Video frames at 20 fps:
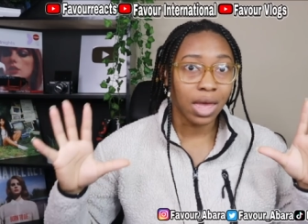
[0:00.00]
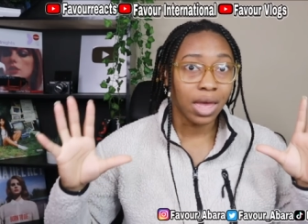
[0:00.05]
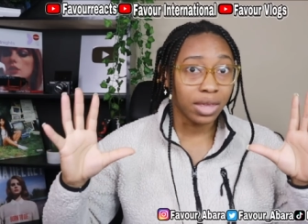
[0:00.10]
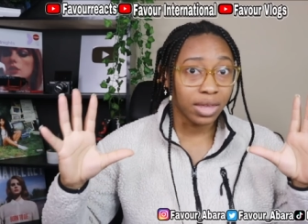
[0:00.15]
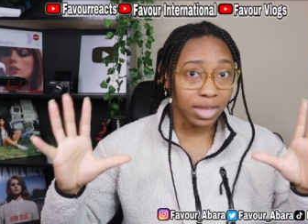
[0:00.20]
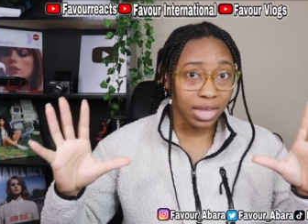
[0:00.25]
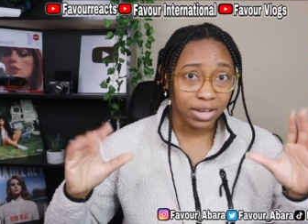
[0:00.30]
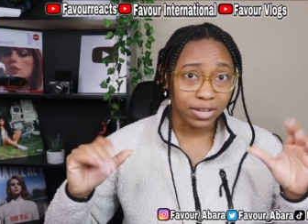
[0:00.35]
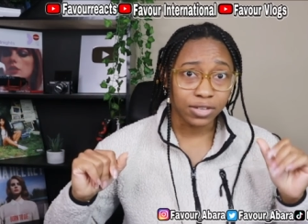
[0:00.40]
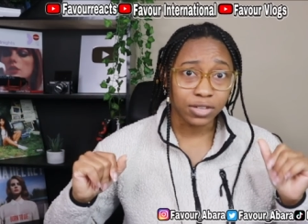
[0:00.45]

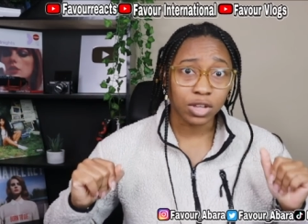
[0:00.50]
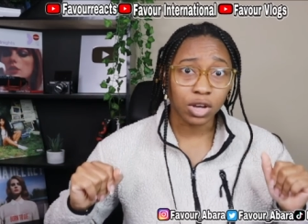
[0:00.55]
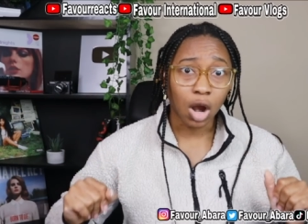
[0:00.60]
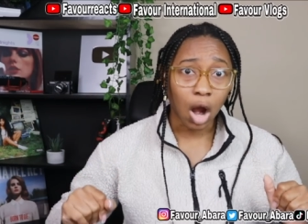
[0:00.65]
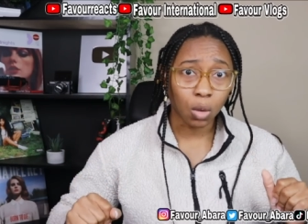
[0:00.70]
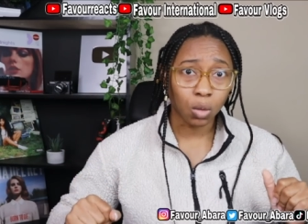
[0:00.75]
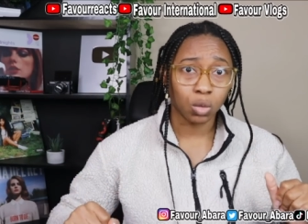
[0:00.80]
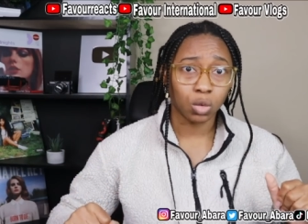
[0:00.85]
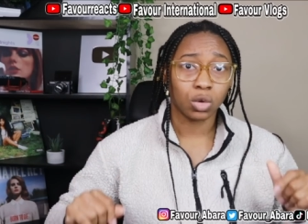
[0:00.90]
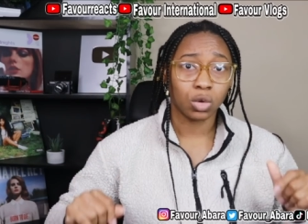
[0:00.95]
Yes, there
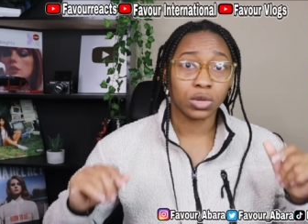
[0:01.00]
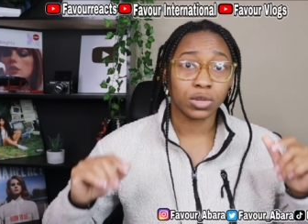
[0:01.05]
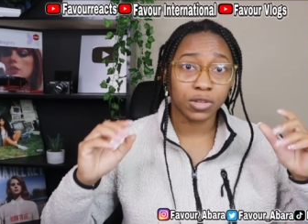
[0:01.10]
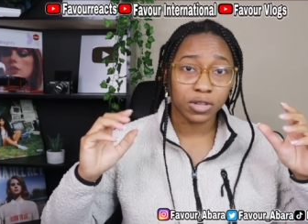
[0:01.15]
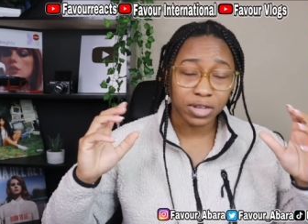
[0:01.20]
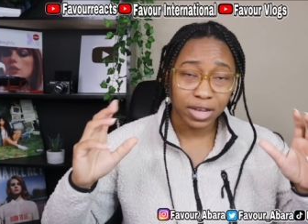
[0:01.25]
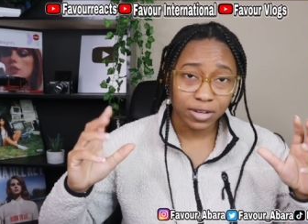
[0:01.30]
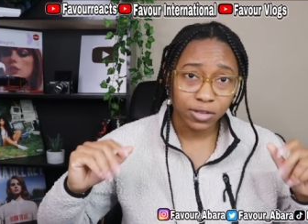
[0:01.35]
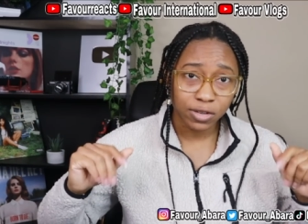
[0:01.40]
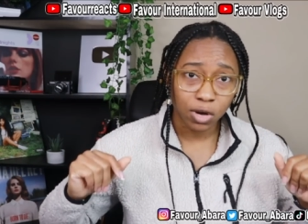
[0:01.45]
are rules.
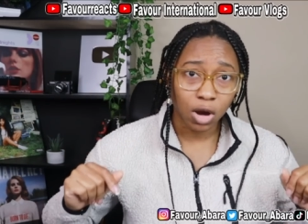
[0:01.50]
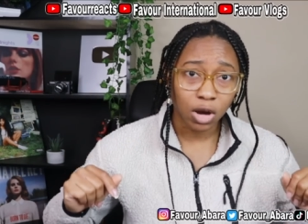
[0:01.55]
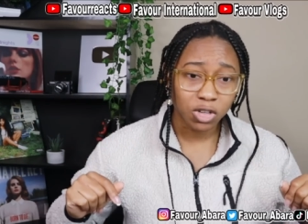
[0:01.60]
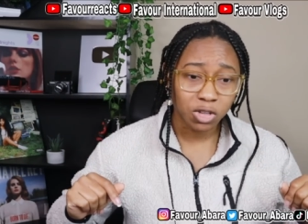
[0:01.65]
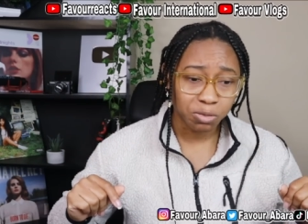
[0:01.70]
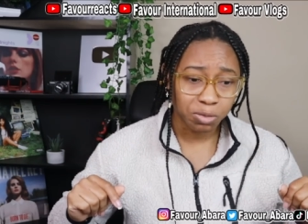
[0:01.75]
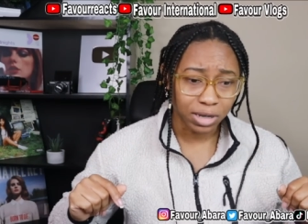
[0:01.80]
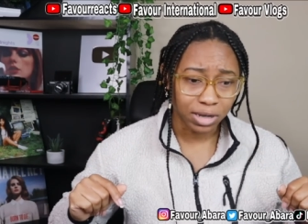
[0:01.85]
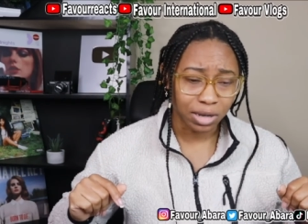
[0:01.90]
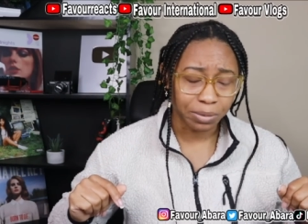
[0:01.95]
Yes, there are
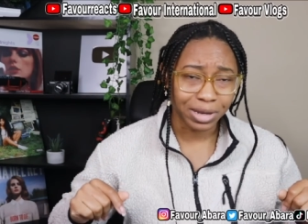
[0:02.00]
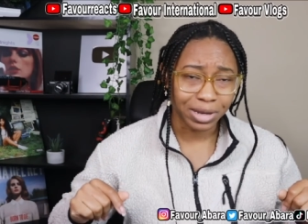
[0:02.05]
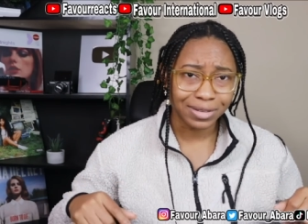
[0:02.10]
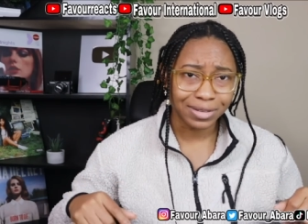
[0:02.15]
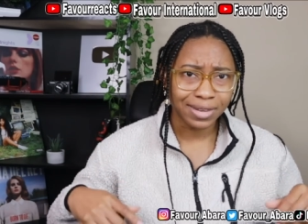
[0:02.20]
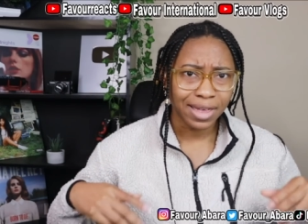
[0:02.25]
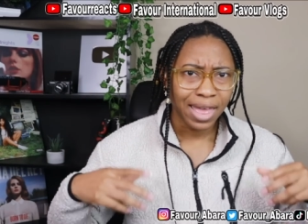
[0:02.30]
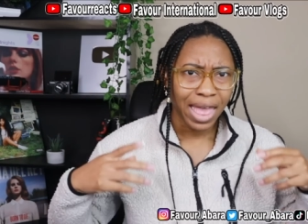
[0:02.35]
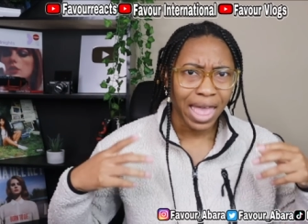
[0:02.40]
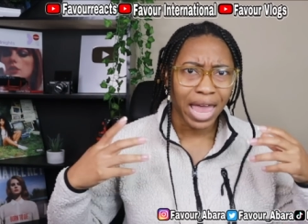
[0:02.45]
speed limits.
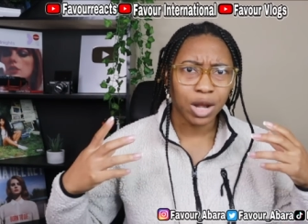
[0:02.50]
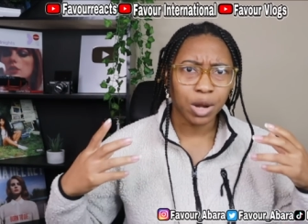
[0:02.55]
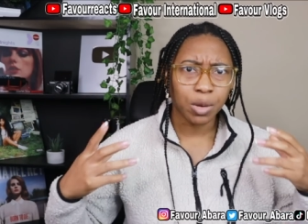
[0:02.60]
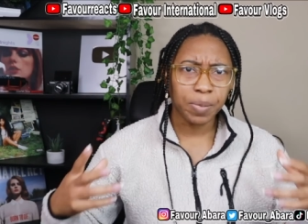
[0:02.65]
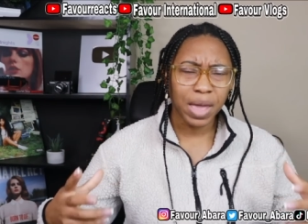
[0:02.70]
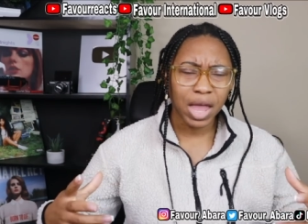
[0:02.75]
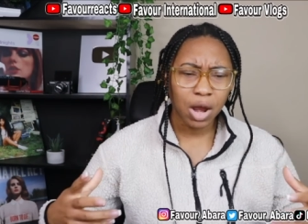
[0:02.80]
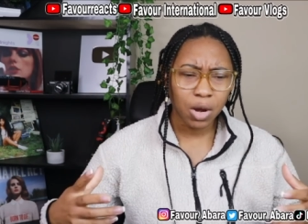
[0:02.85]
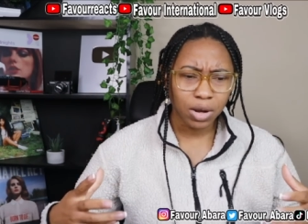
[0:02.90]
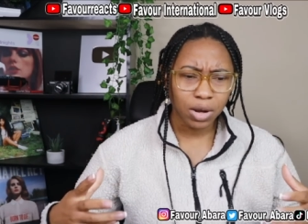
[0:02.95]
And
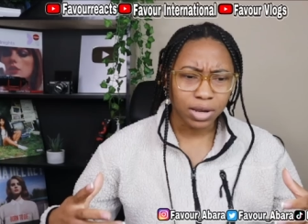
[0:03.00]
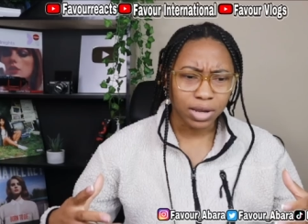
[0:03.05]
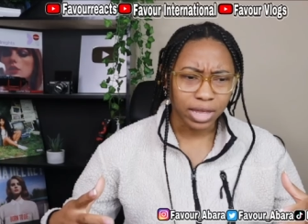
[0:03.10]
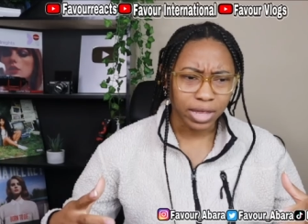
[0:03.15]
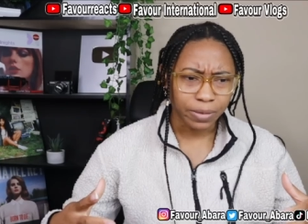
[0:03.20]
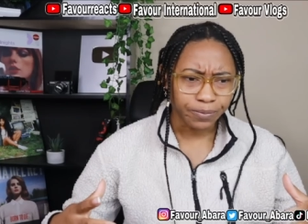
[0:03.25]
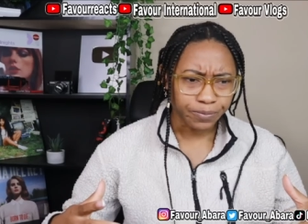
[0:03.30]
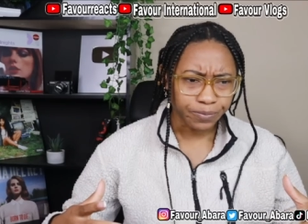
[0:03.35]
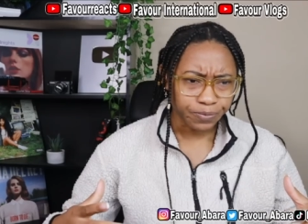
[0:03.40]
apparently,